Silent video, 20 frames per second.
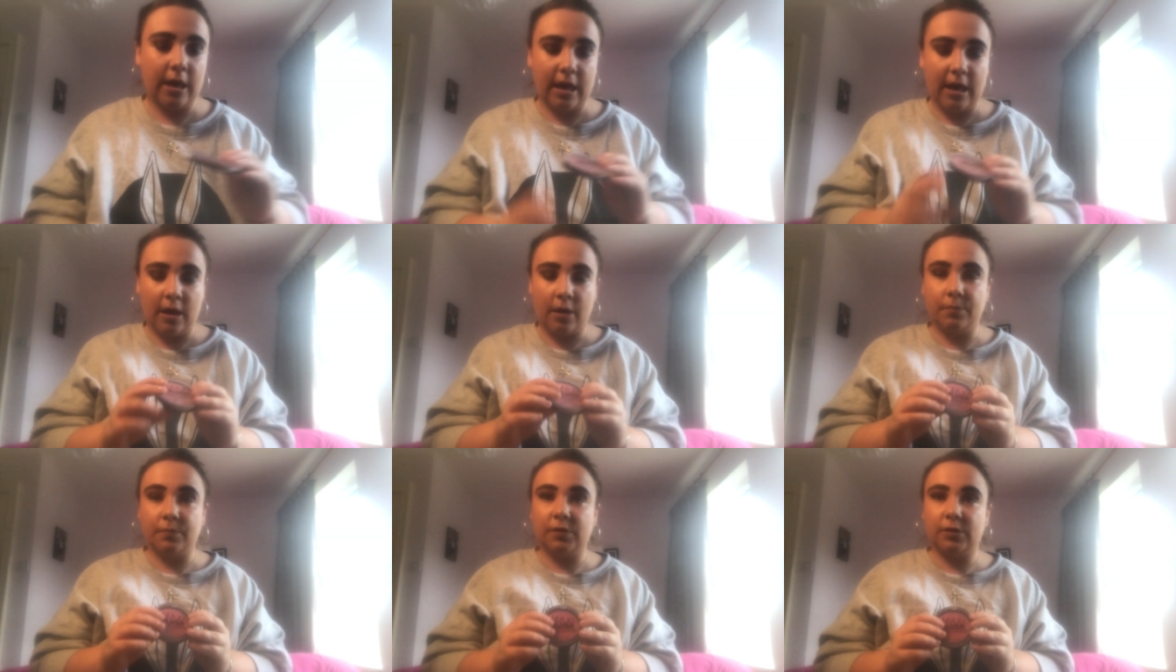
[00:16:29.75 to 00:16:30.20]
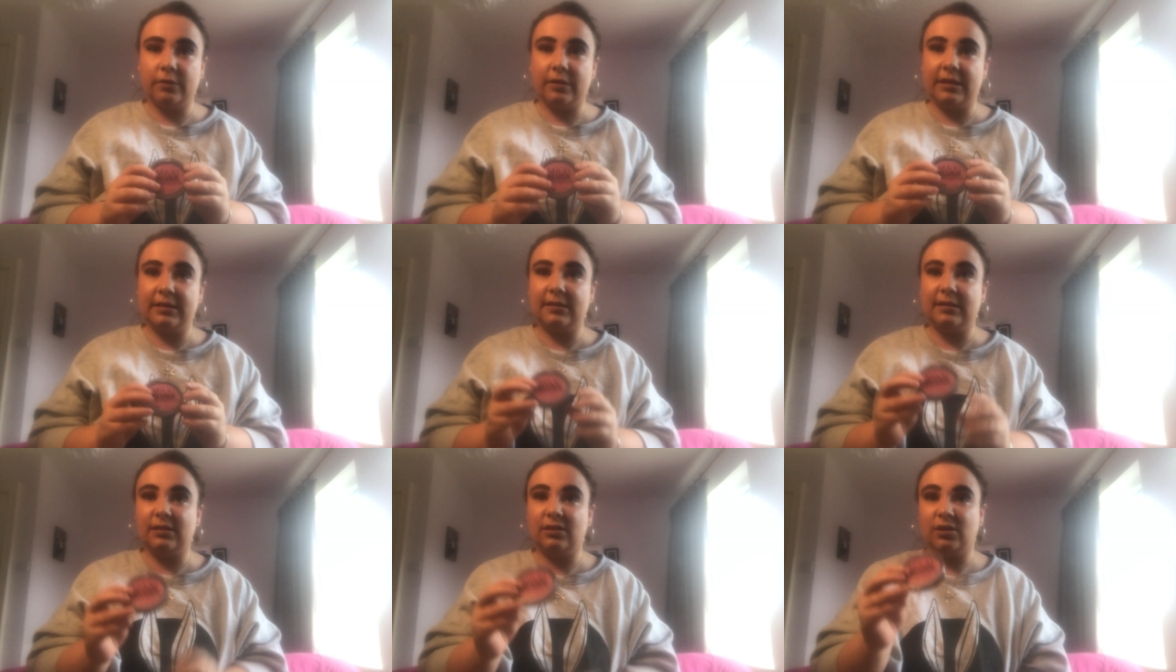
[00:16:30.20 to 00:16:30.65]
Um, so
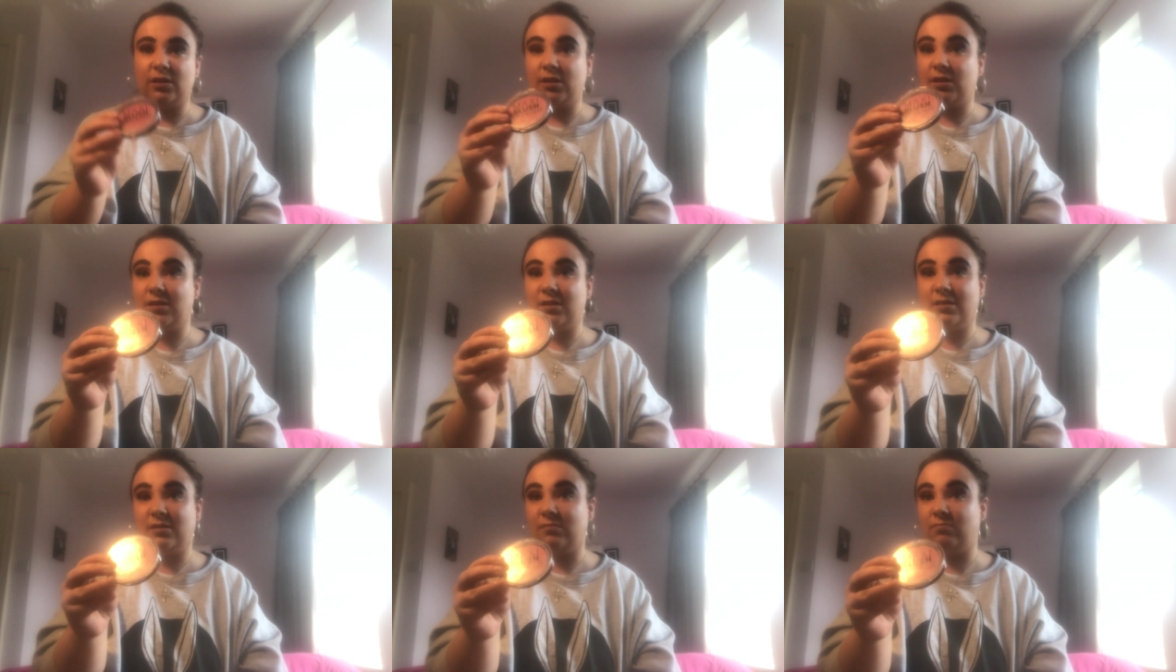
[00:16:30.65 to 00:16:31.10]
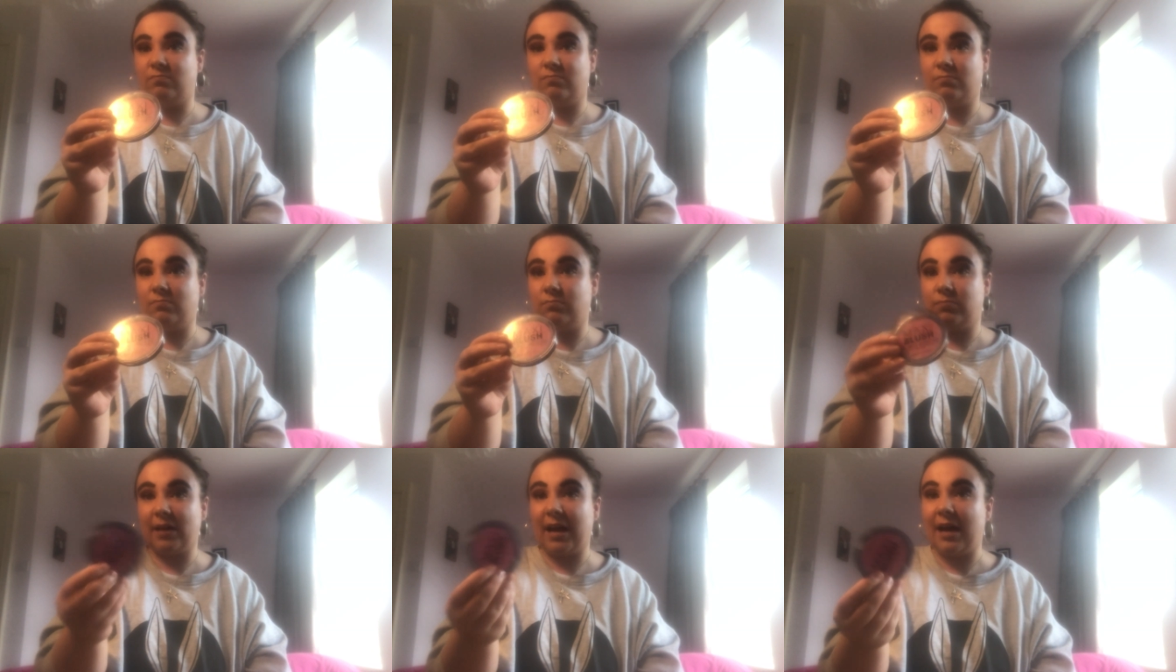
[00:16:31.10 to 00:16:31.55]
this is just
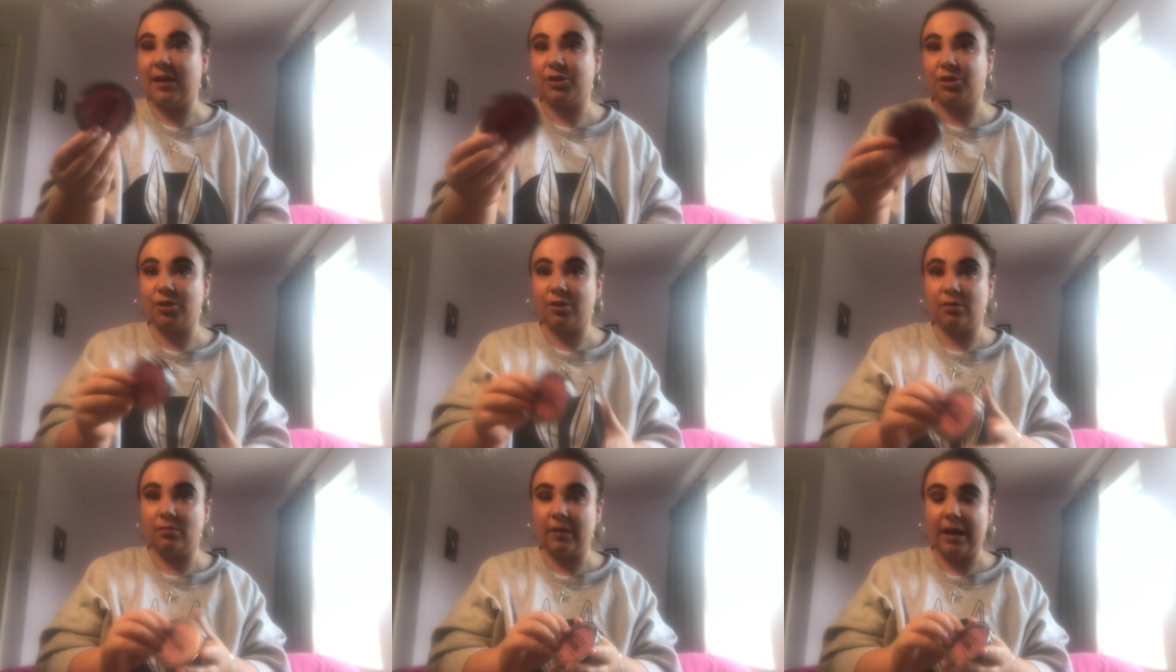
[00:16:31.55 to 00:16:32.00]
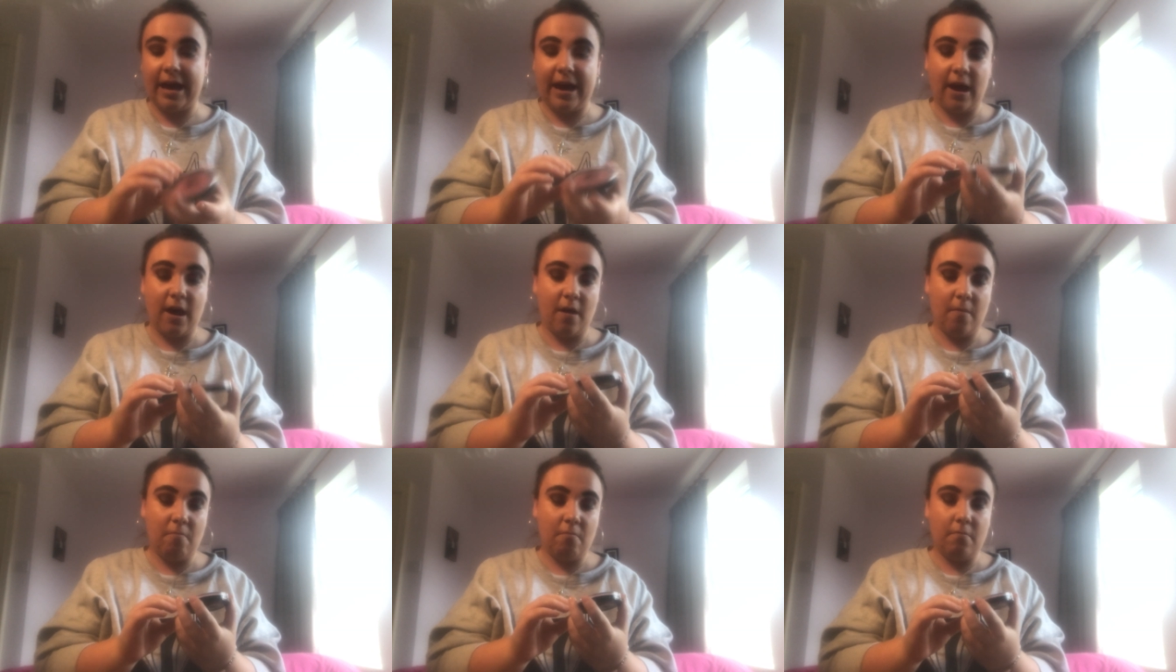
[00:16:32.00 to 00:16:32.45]
casual
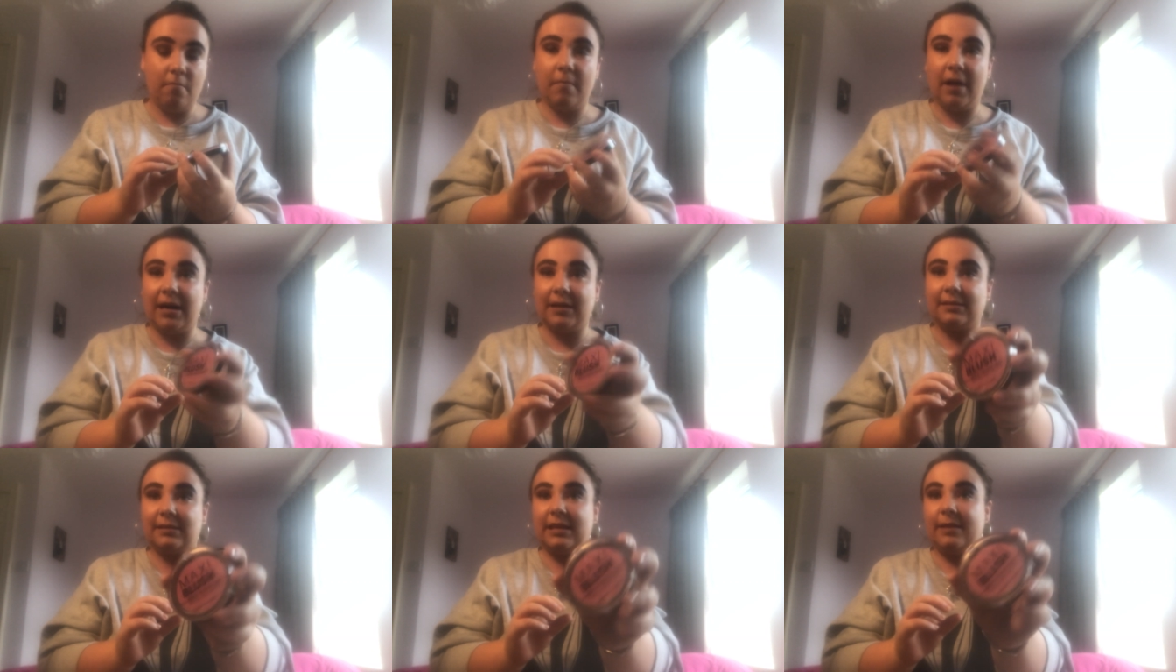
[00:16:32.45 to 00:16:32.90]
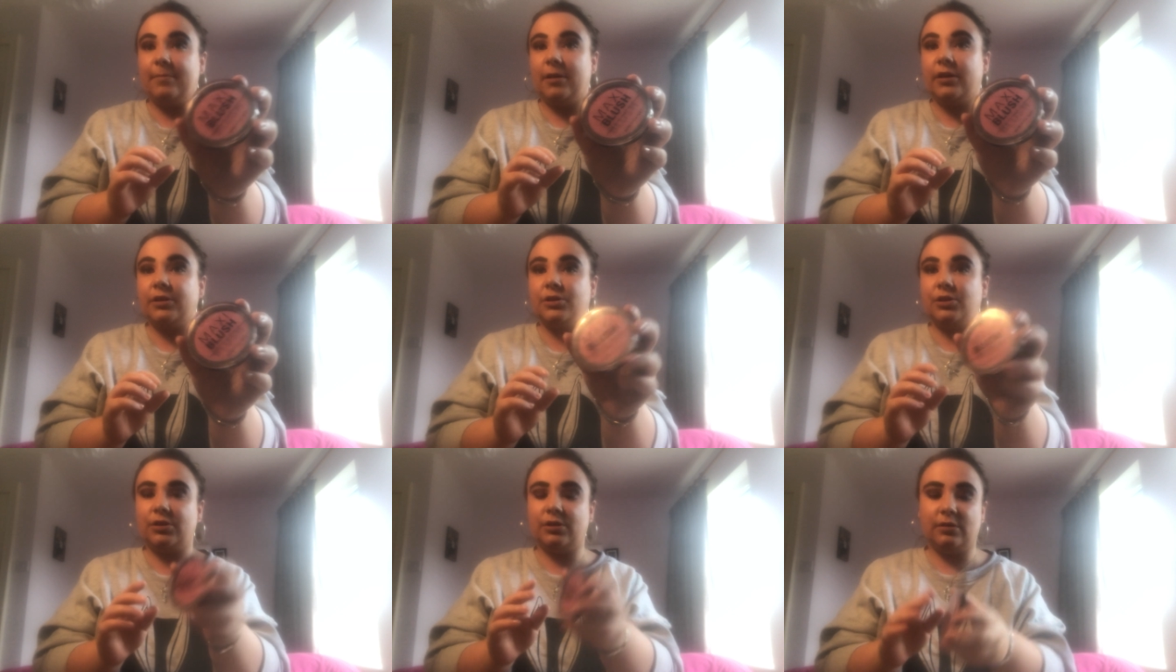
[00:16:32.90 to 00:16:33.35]
um, maxi
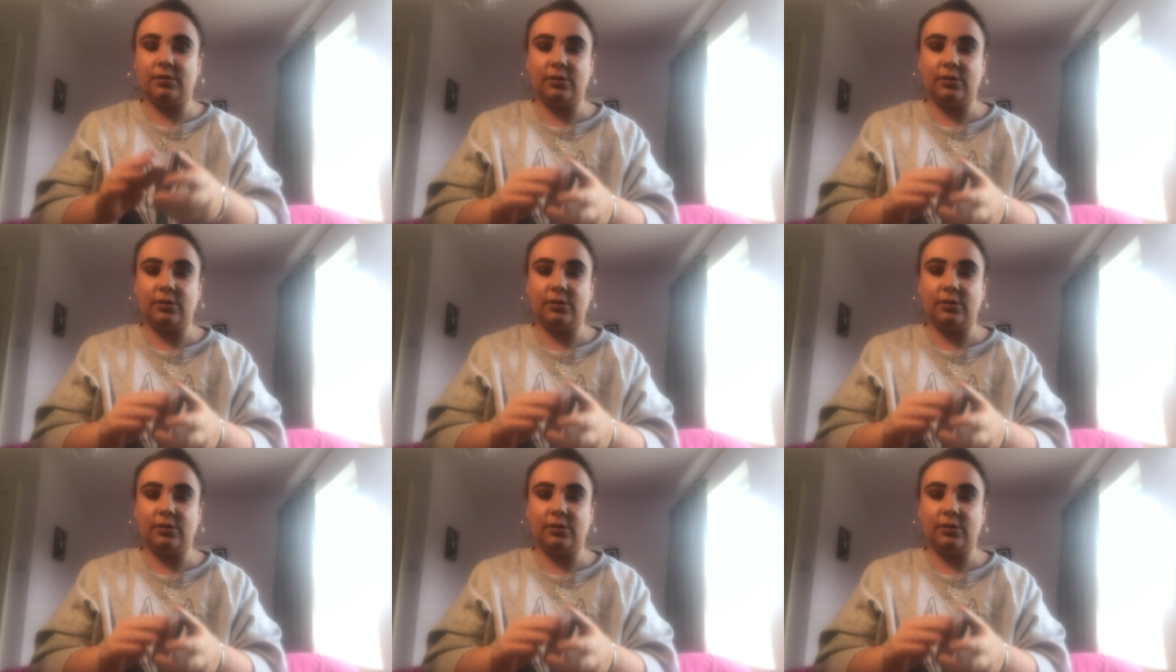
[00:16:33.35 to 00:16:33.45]
blush.